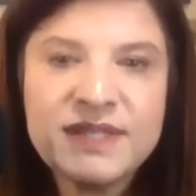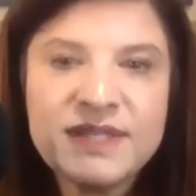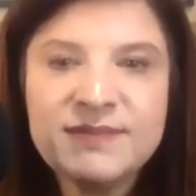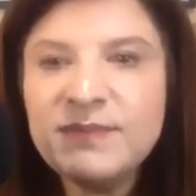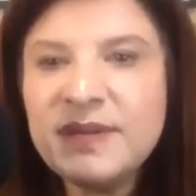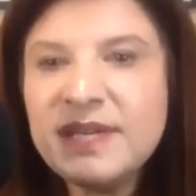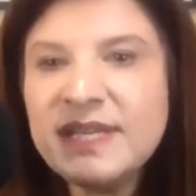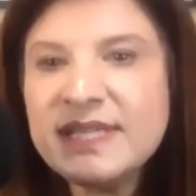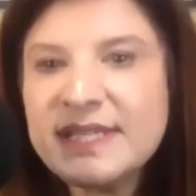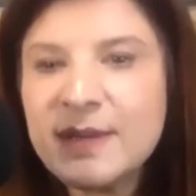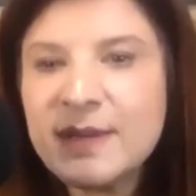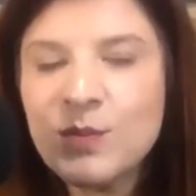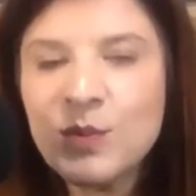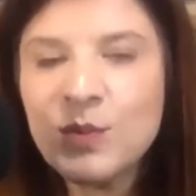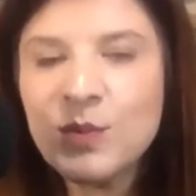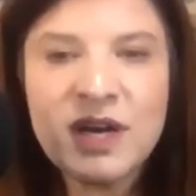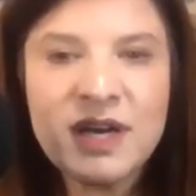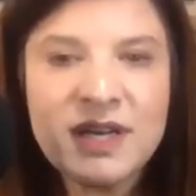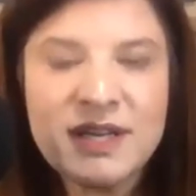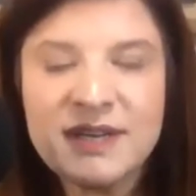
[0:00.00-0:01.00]
meet
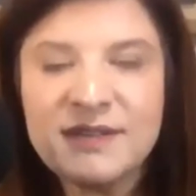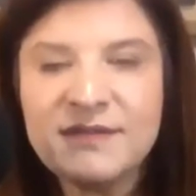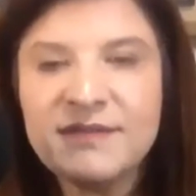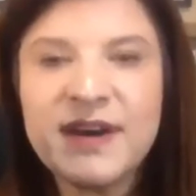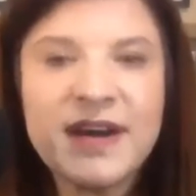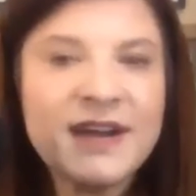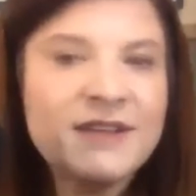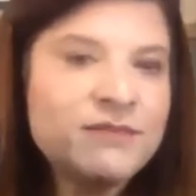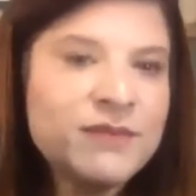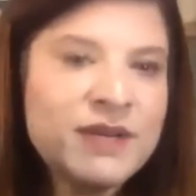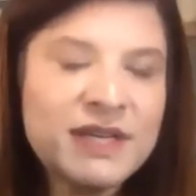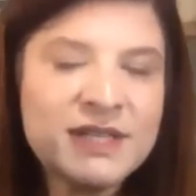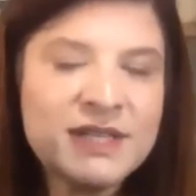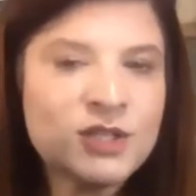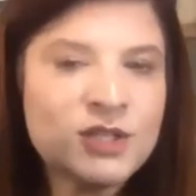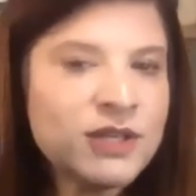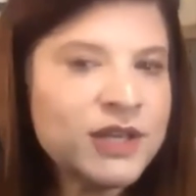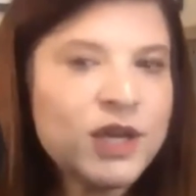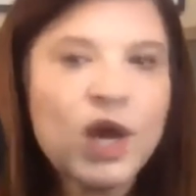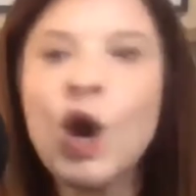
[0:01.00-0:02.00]
someone and in 5 minutes
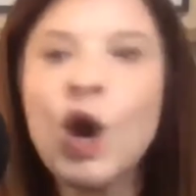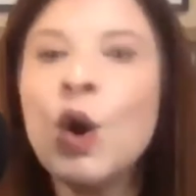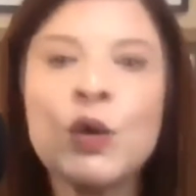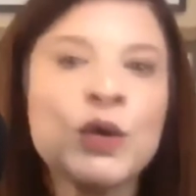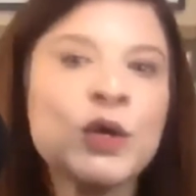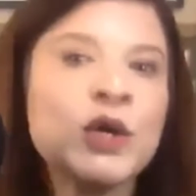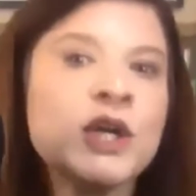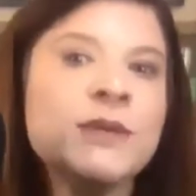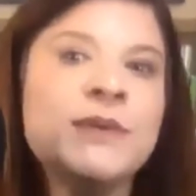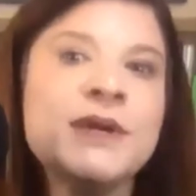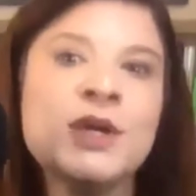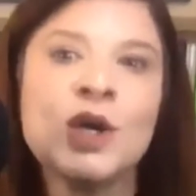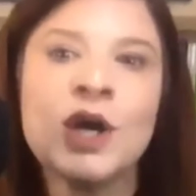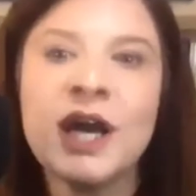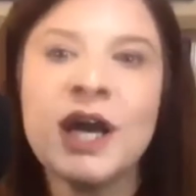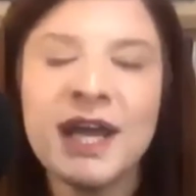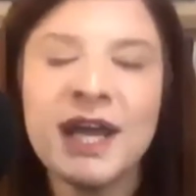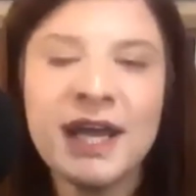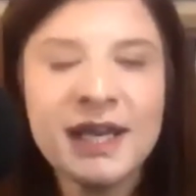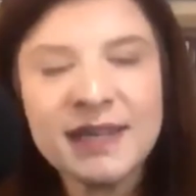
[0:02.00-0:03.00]
they're like, oh, they're going to be
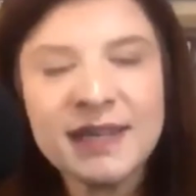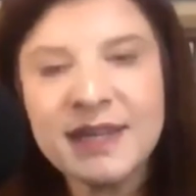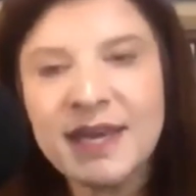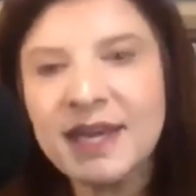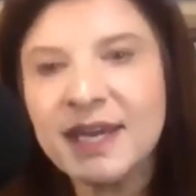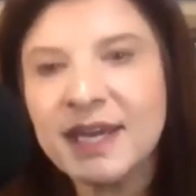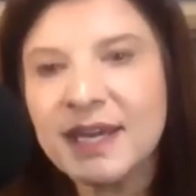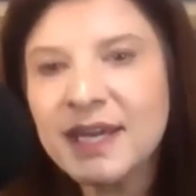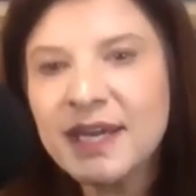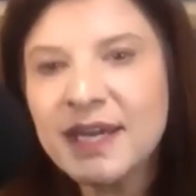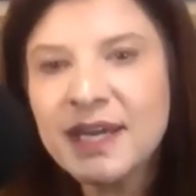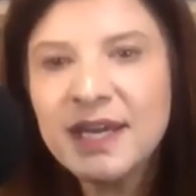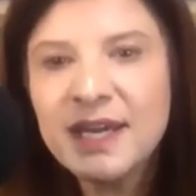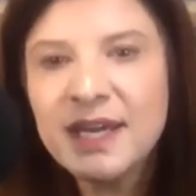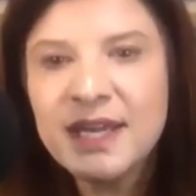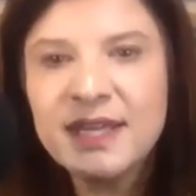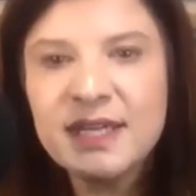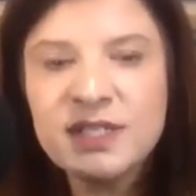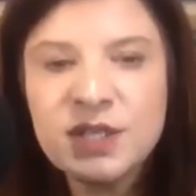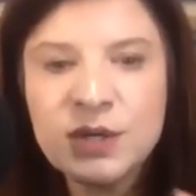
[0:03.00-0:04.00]
great. And they
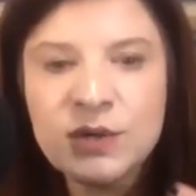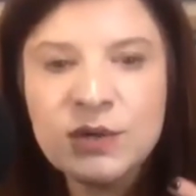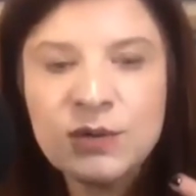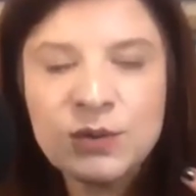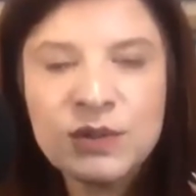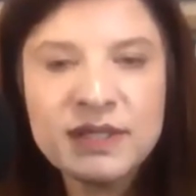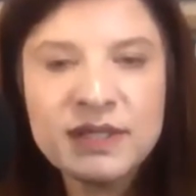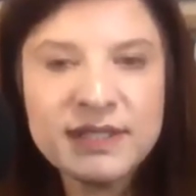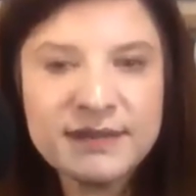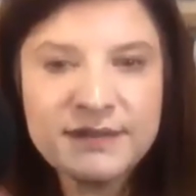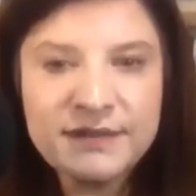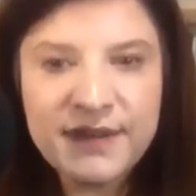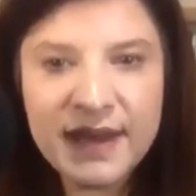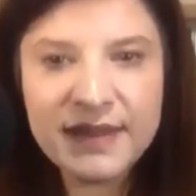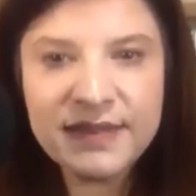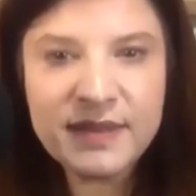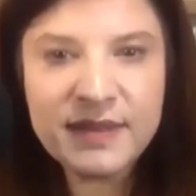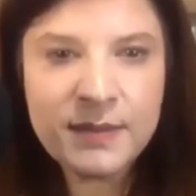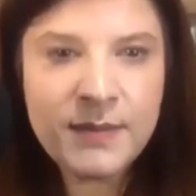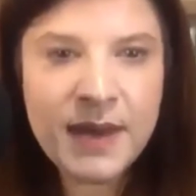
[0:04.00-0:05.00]
don't really
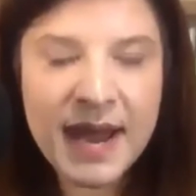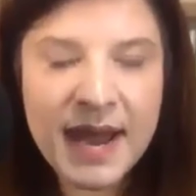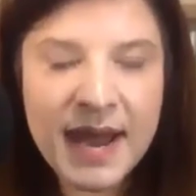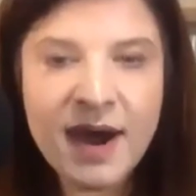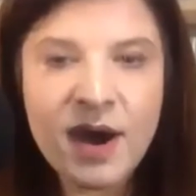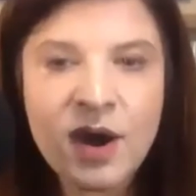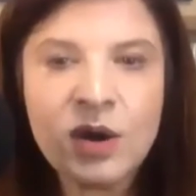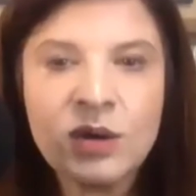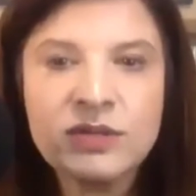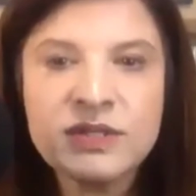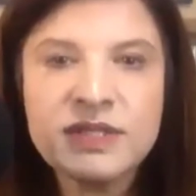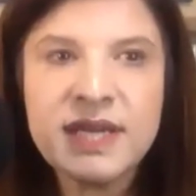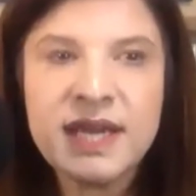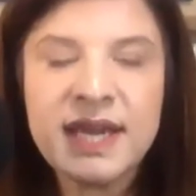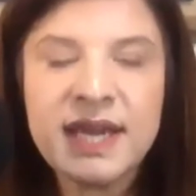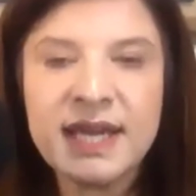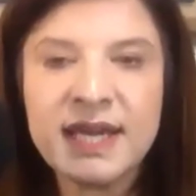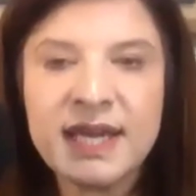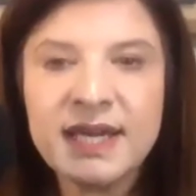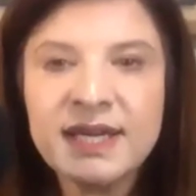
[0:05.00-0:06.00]
vet them out,
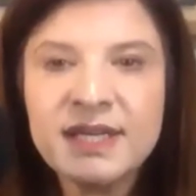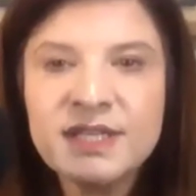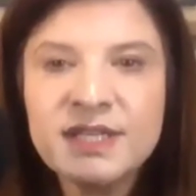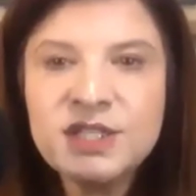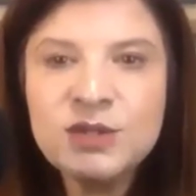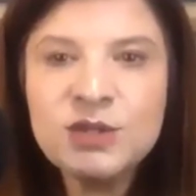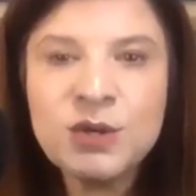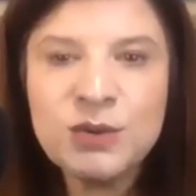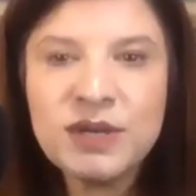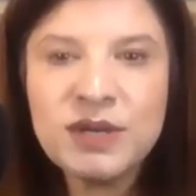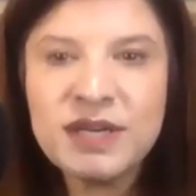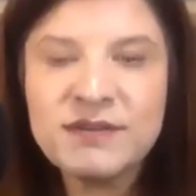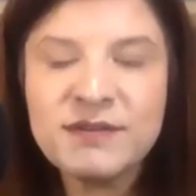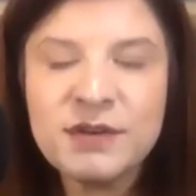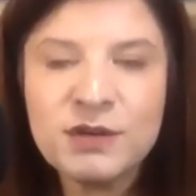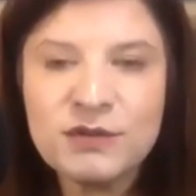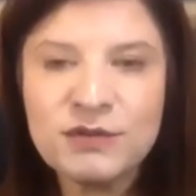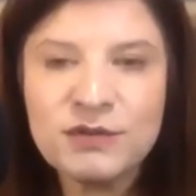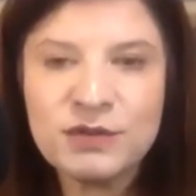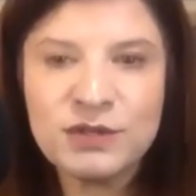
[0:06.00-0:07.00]
and you don't give
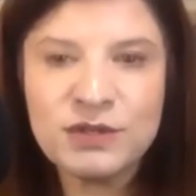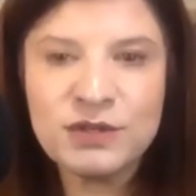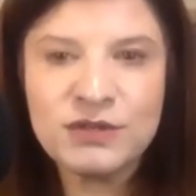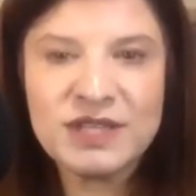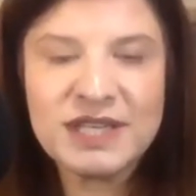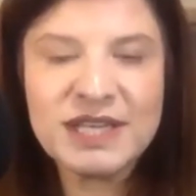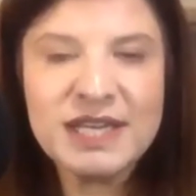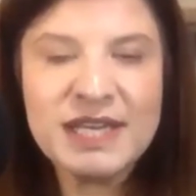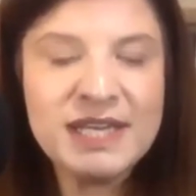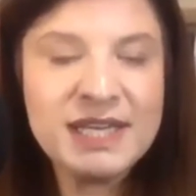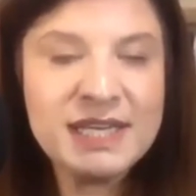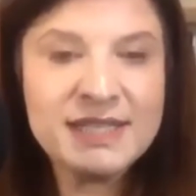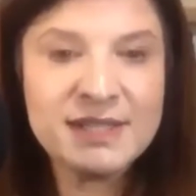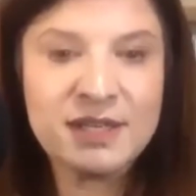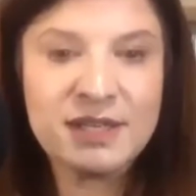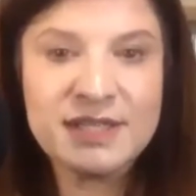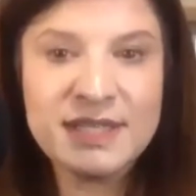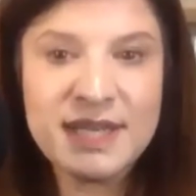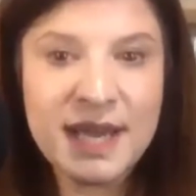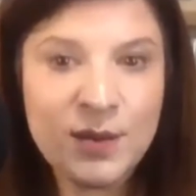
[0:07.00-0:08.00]
over the keys
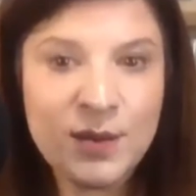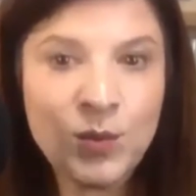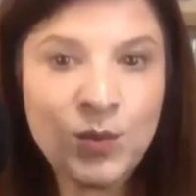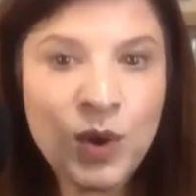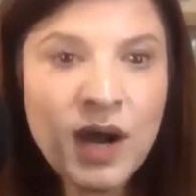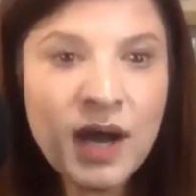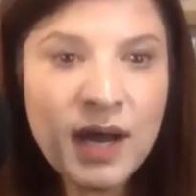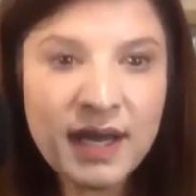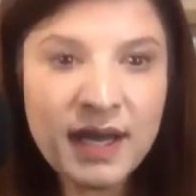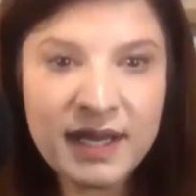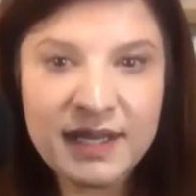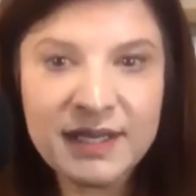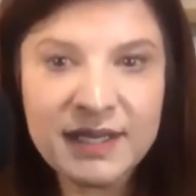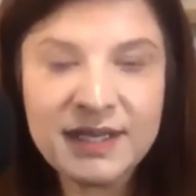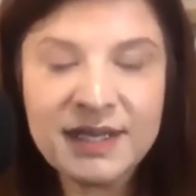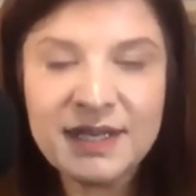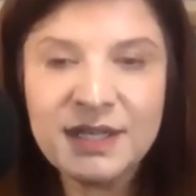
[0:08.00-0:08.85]
on day one.